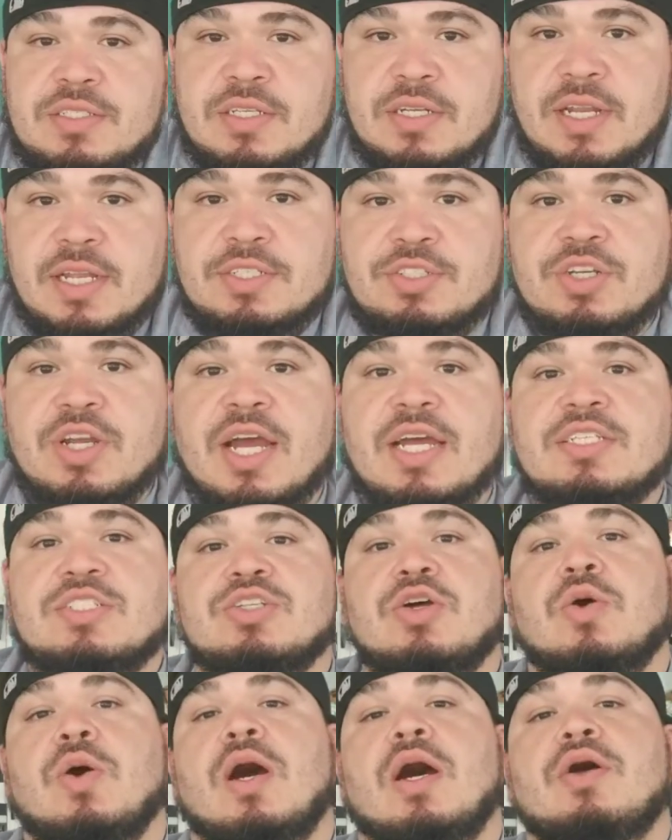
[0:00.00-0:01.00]
to let you guys
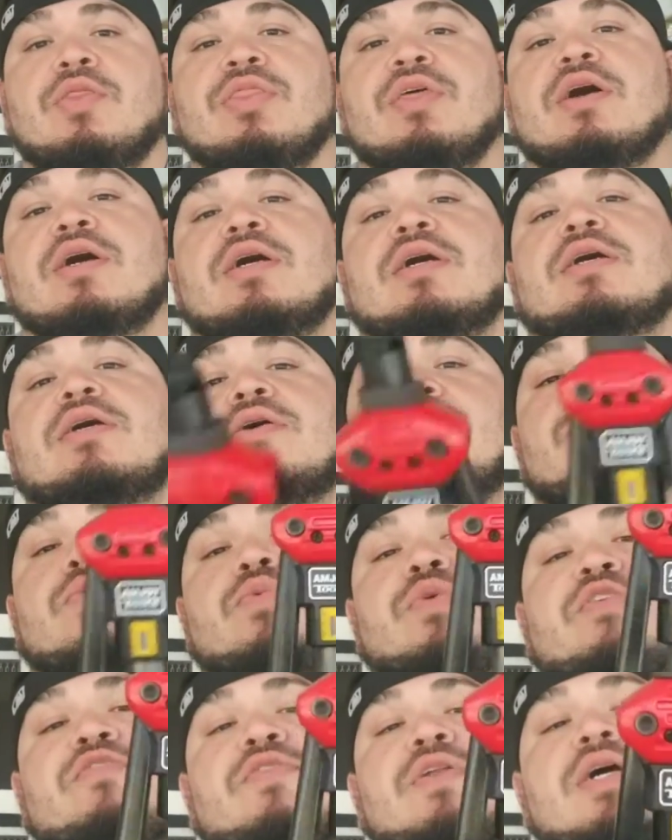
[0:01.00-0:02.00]
know how the
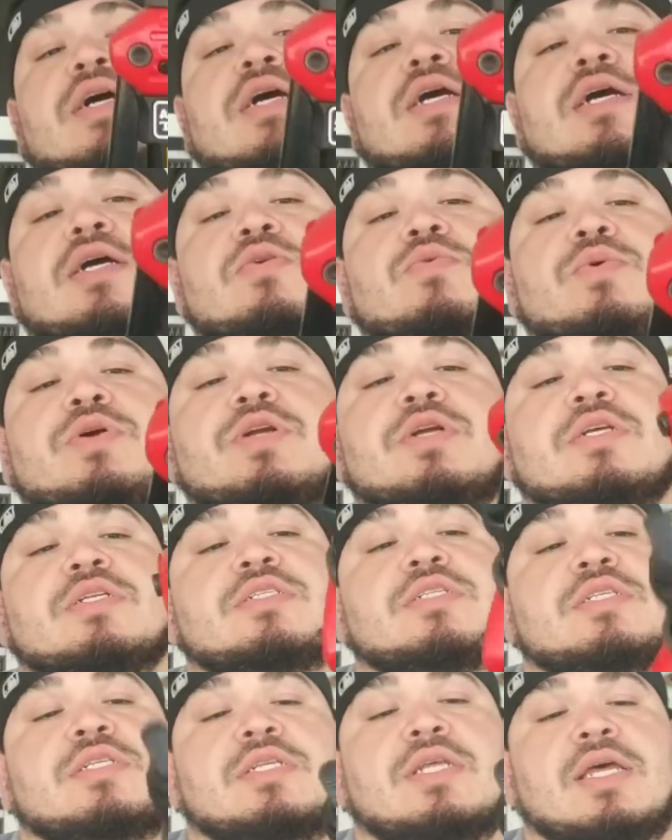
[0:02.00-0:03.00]
rivet nut gun
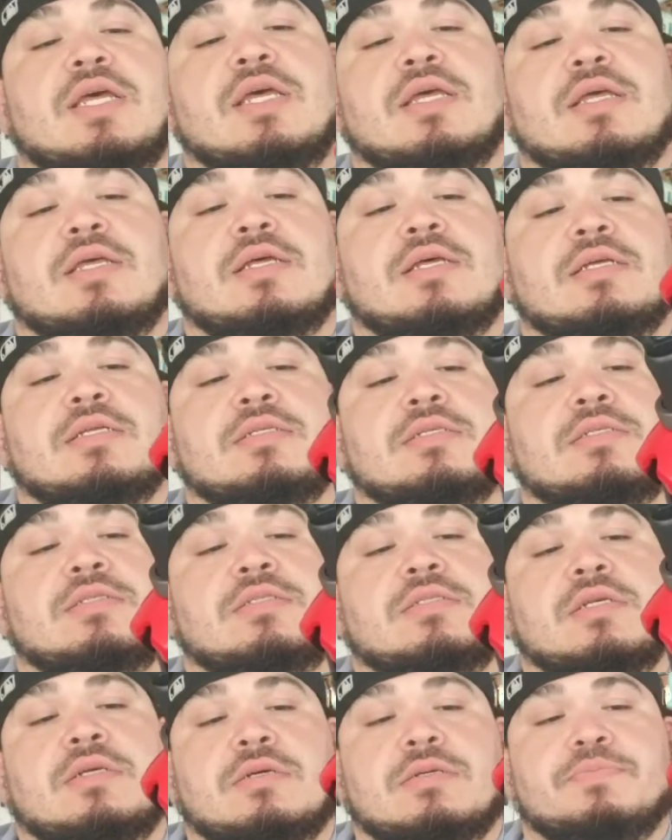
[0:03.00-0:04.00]
works.
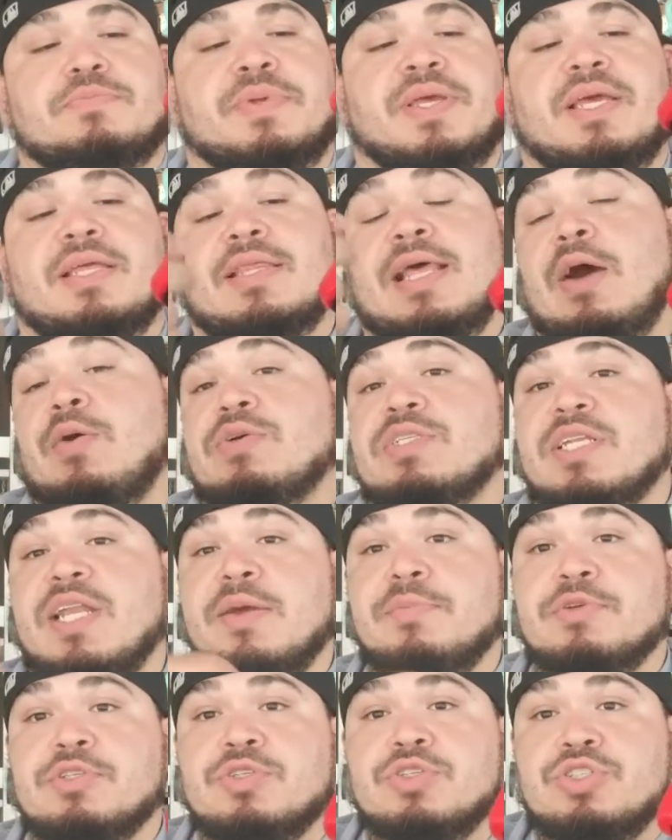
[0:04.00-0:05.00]
So being that I wasn't
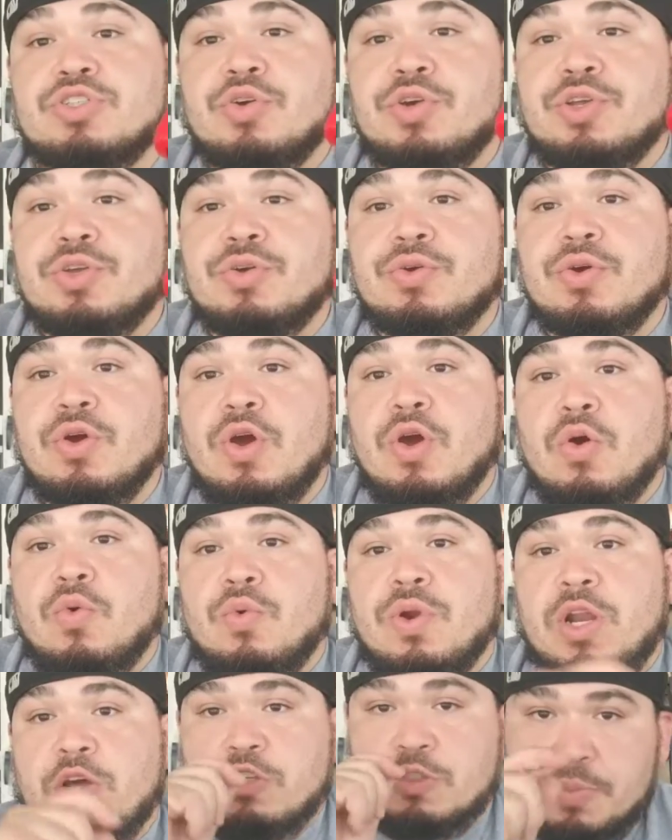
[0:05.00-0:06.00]
able to show you
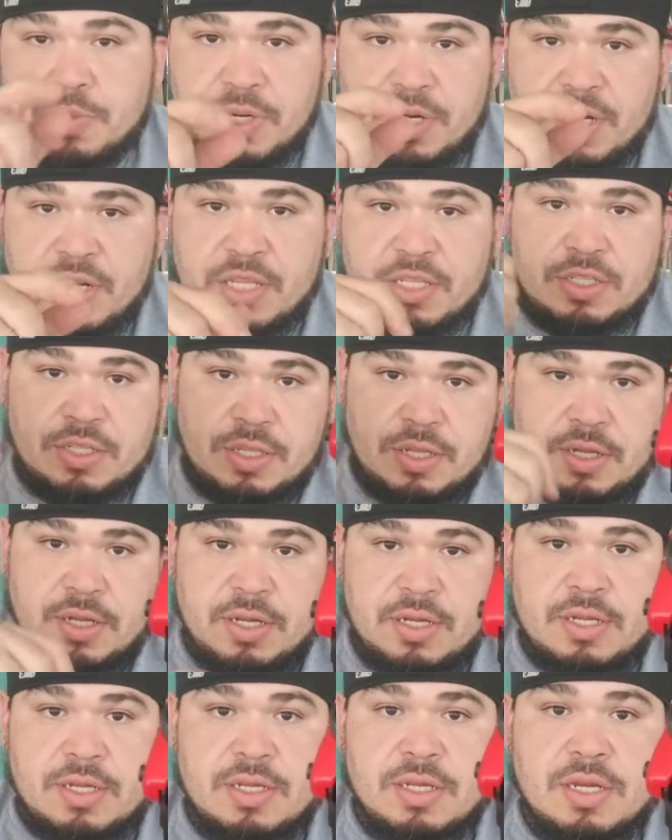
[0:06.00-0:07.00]
when I was putting it into
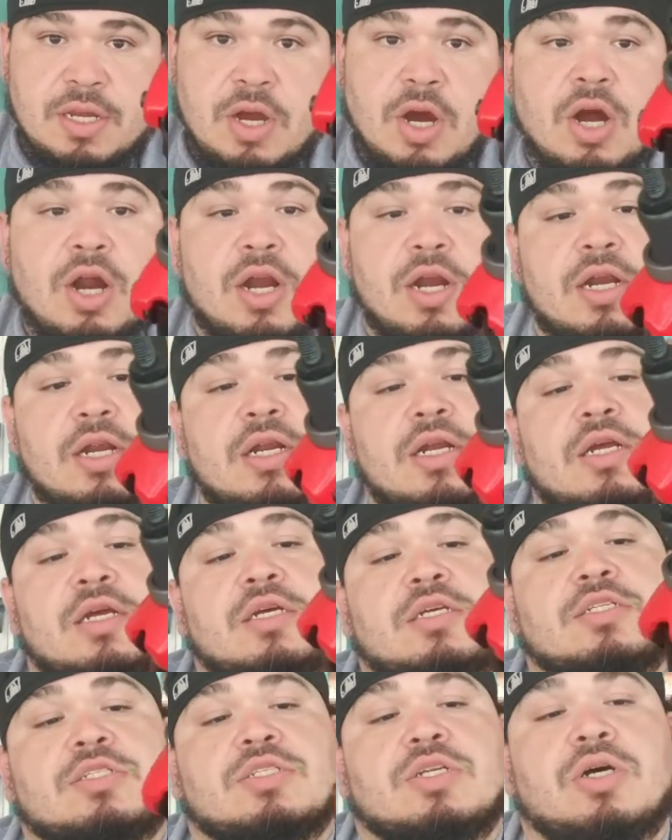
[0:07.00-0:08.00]
the car.
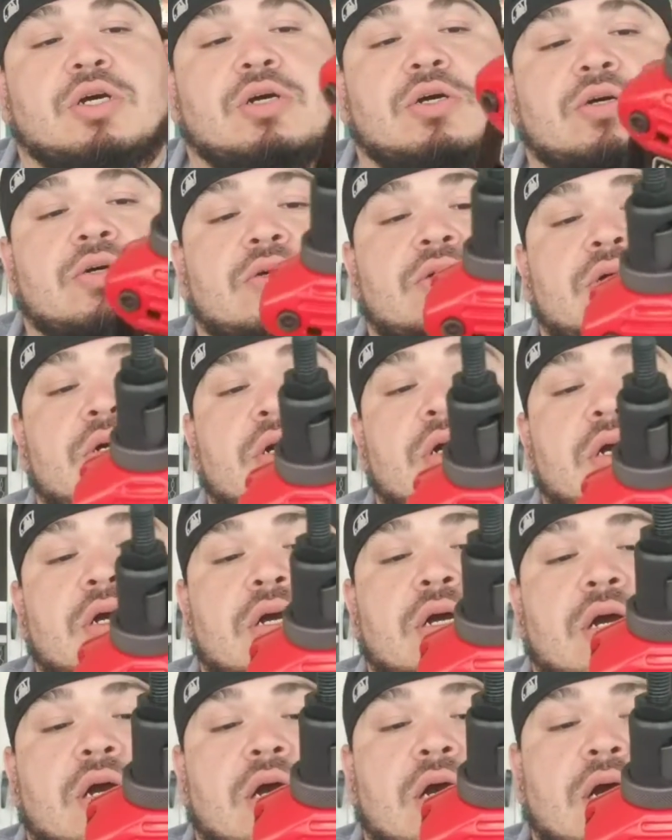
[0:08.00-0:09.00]
So
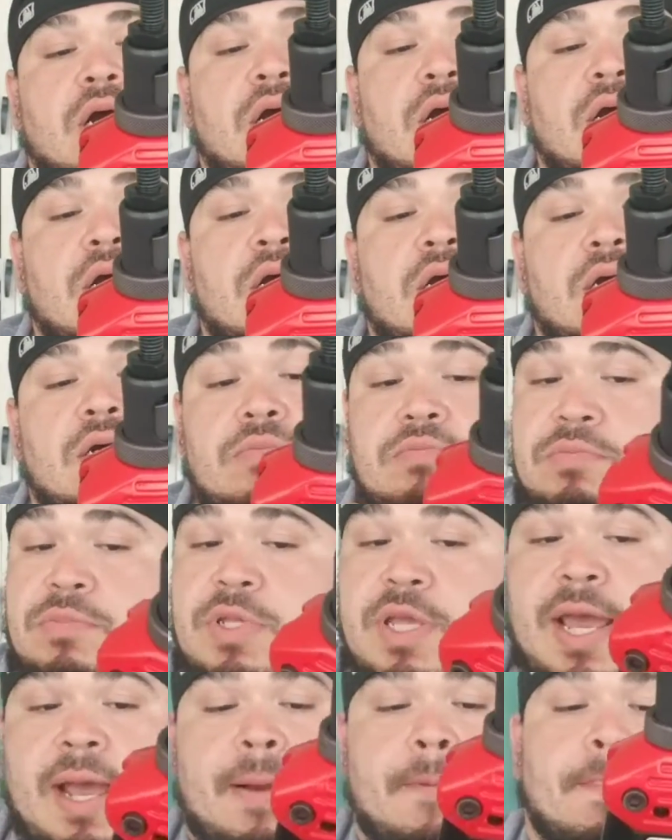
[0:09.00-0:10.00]

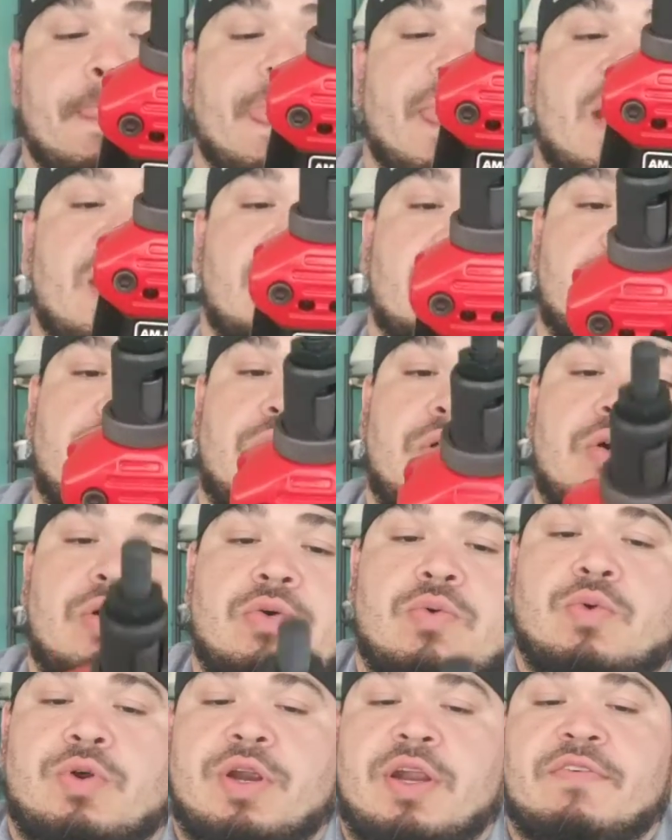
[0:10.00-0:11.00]
yeah, so
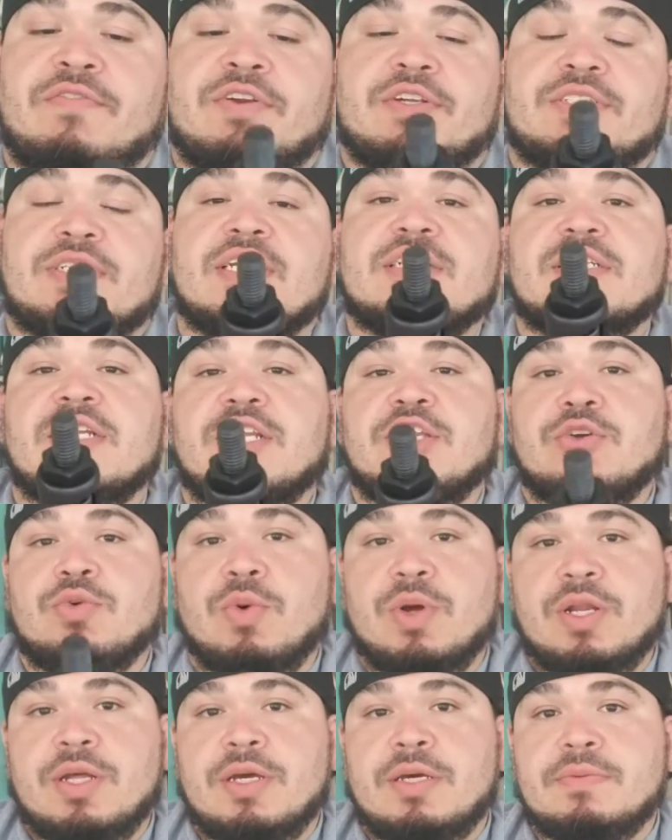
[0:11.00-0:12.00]
wherever essentially you
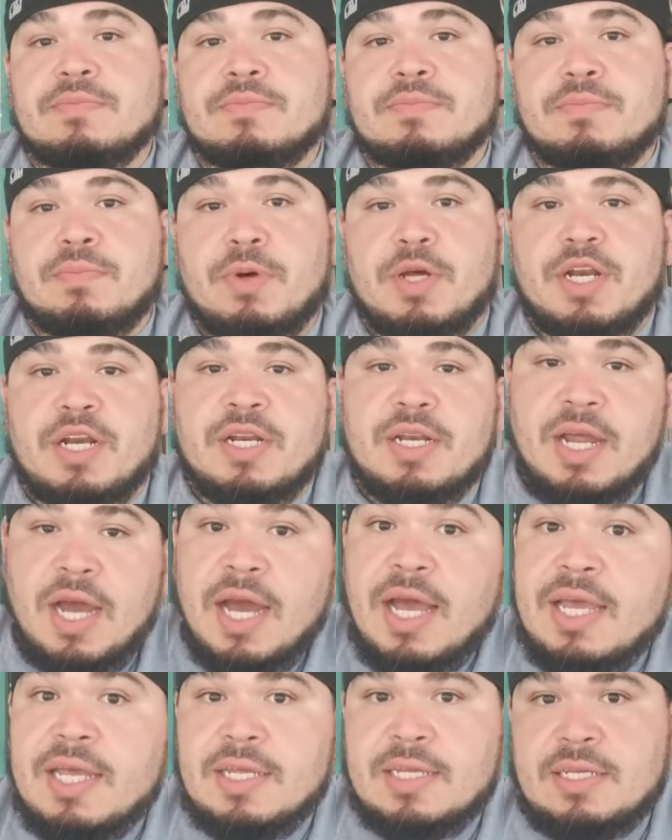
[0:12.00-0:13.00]
want to put a
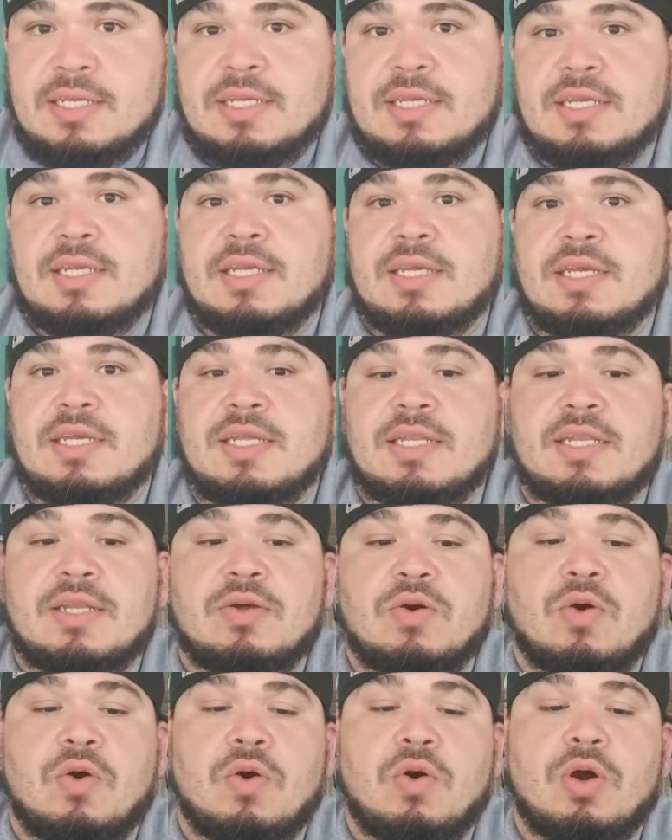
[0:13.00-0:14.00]
nut
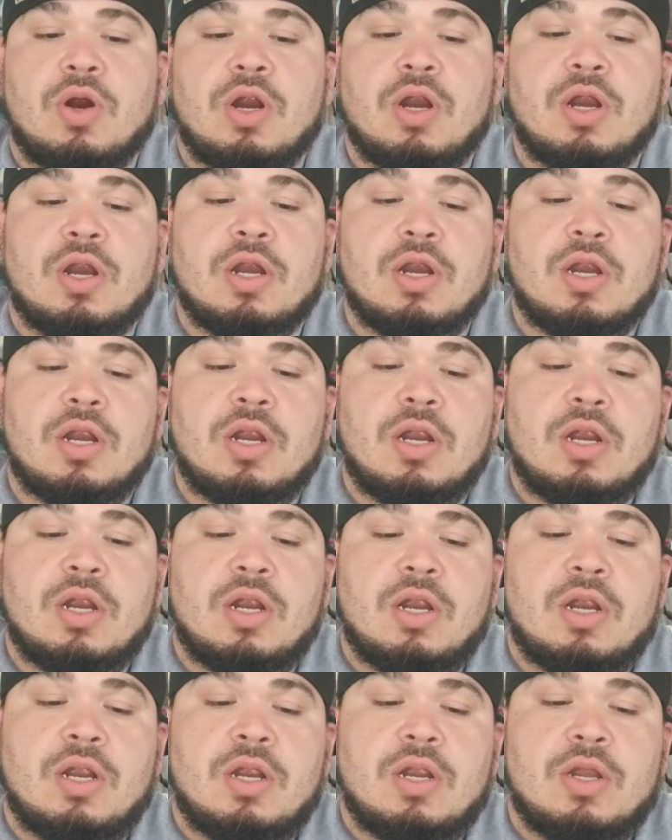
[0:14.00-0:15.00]
in, or
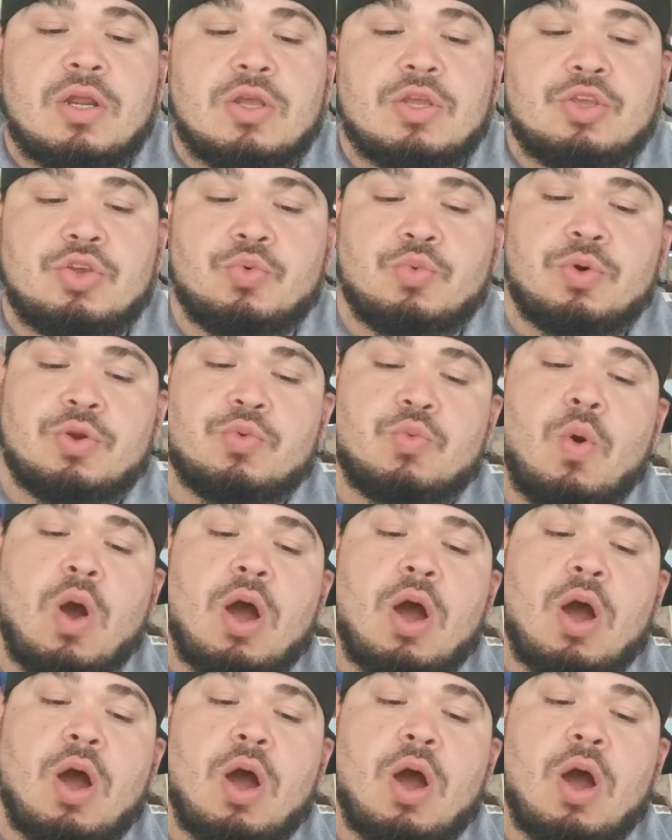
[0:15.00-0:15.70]
you would